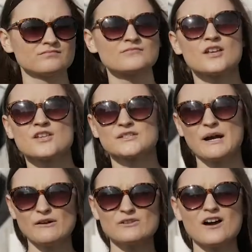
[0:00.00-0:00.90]
Mm-hmm. So
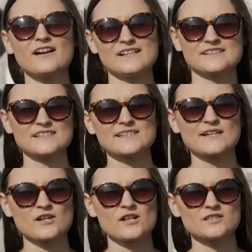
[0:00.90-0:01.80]
how long has this
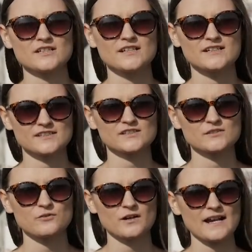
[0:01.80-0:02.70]
technology
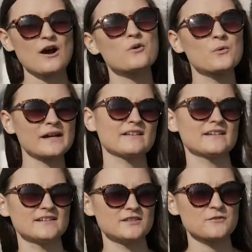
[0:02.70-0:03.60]
existed for, and how
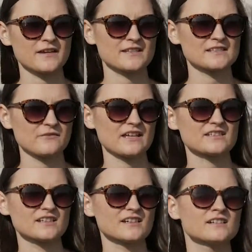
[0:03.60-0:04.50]
quickly do you think it's
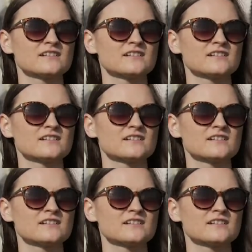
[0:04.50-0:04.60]
advancing?